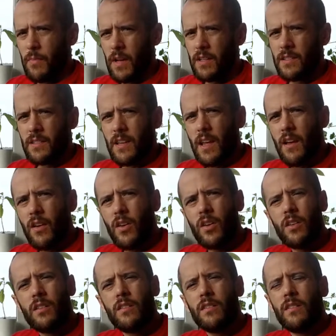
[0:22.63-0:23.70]
months now.
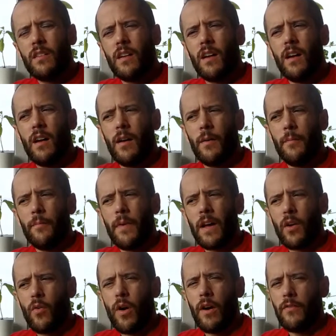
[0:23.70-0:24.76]

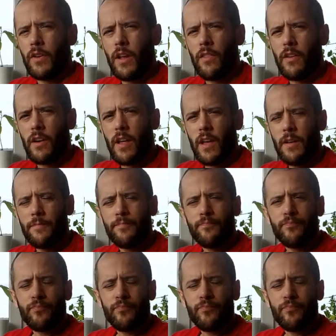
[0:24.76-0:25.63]
I go every other day.